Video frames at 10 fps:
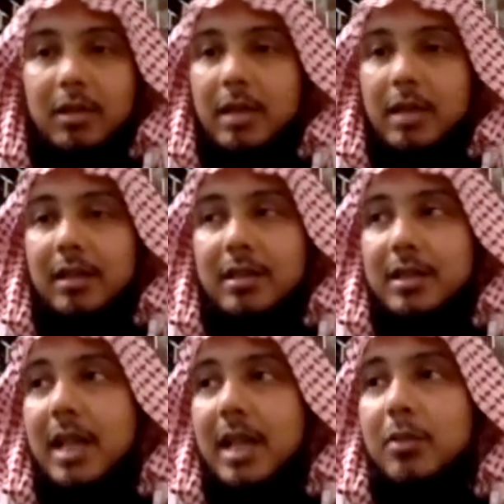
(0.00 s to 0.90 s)

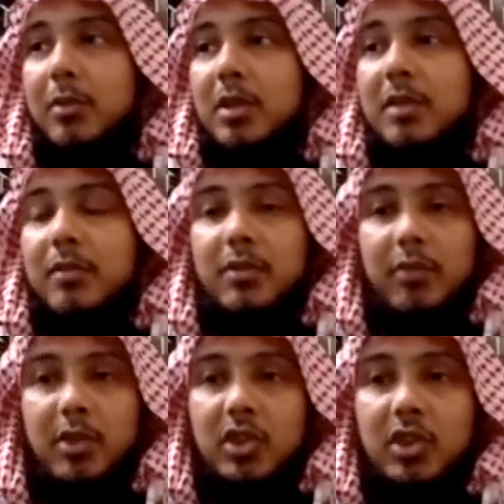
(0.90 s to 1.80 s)
understandable. It's
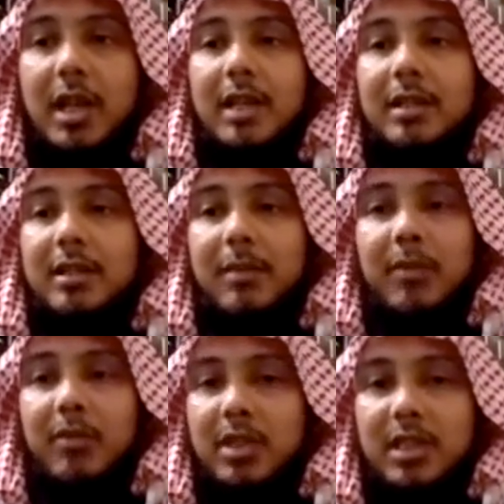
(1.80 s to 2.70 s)
very shy, something
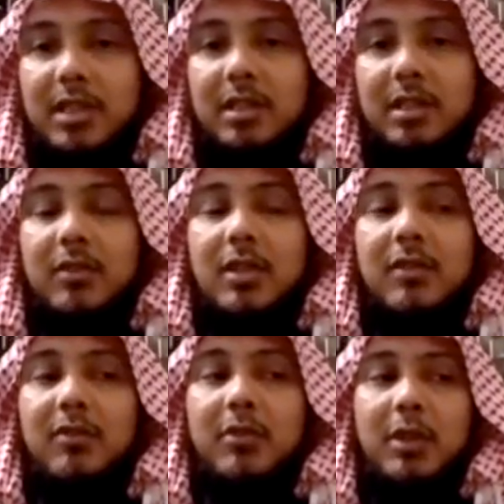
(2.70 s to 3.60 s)
very sensitive,
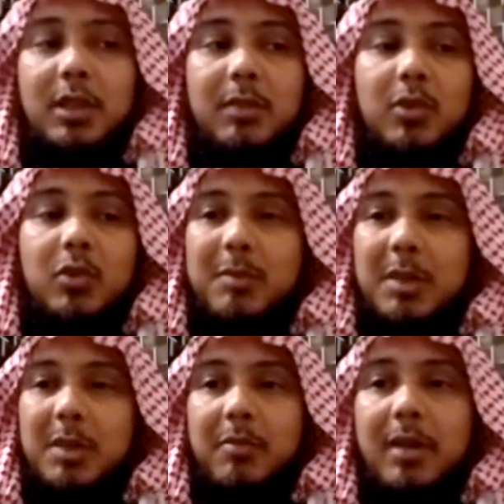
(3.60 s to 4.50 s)
something very intimate to
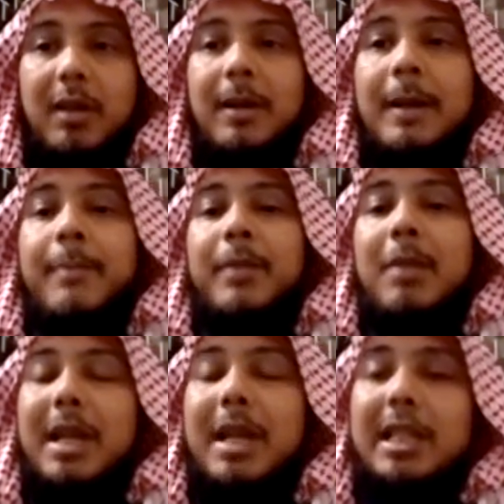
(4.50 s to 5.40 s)
speak about,
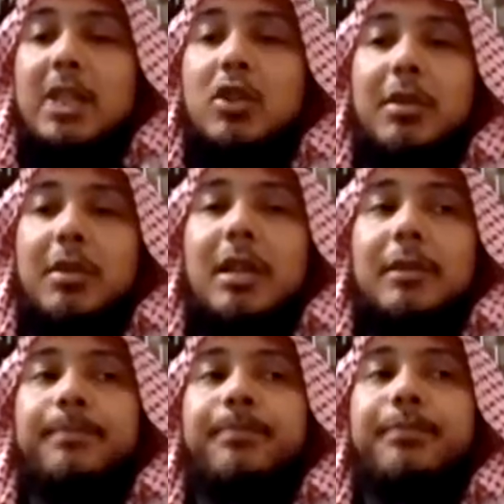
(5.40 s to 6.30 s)
but it needs to be done.
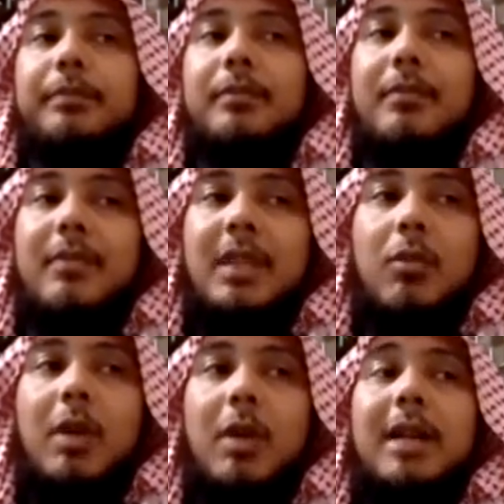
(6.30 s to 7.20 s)

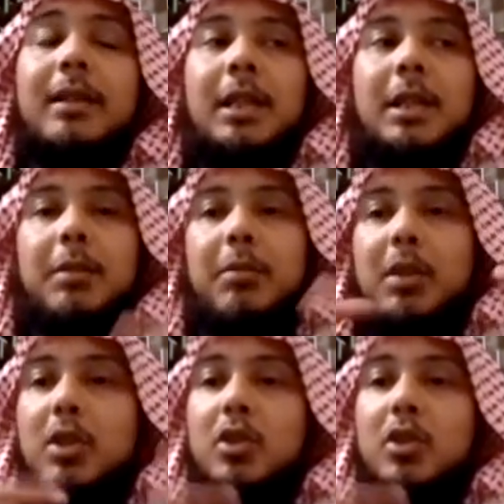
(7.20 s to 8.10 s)
Why?
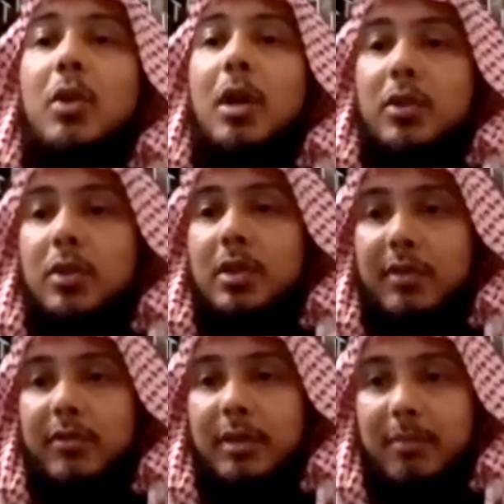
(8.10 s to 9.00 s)
Because you are also
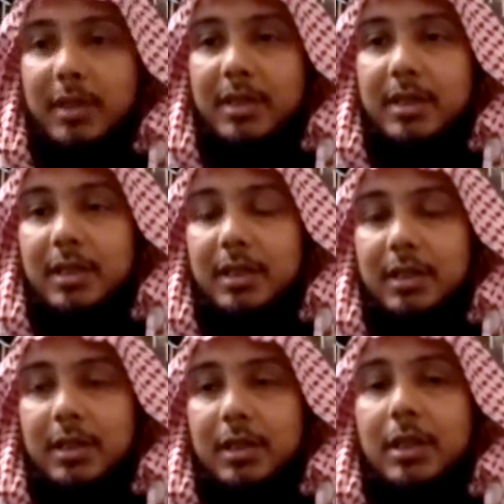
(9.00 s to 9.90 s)
suffering mentally,
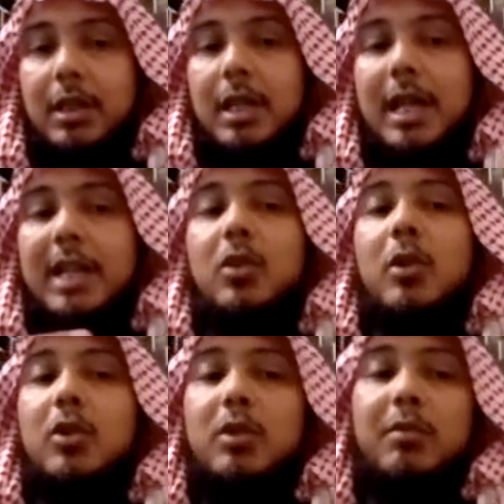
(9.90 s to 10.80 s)
and you're
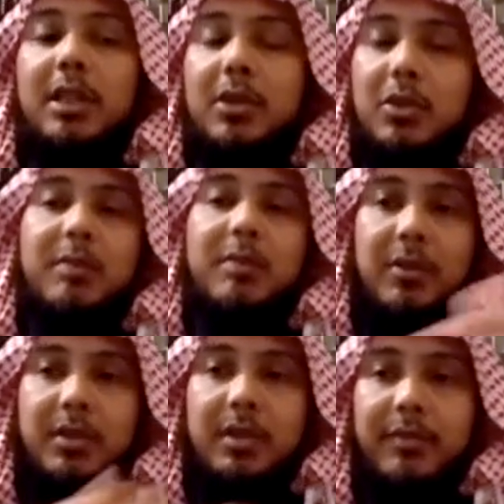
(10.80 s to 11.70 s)
also making your
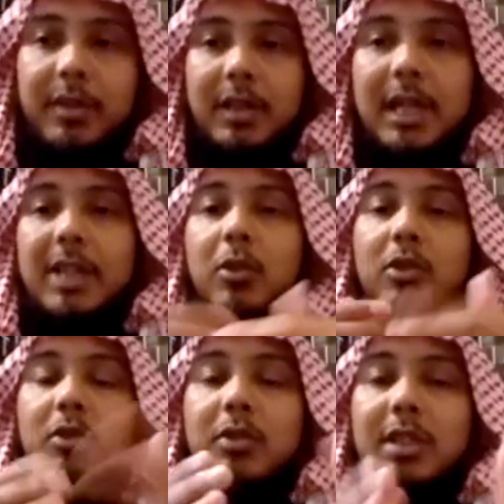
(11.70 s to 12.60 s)
spouse suffer, and you're
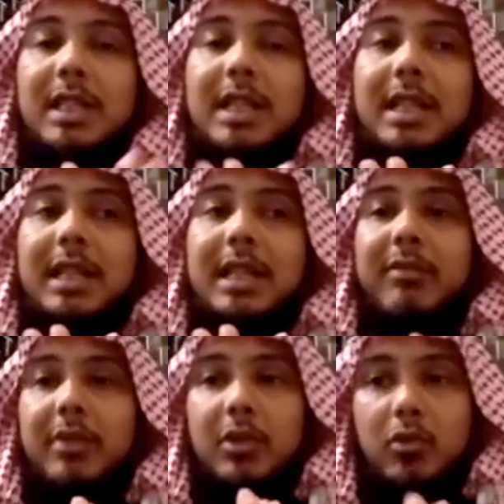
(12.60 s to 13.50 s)
also delaying
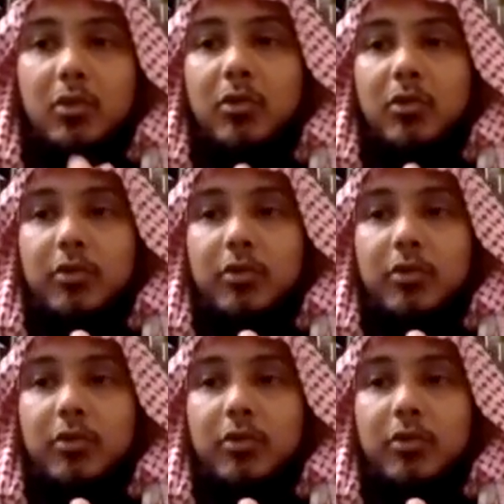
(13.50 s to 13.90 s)
having children.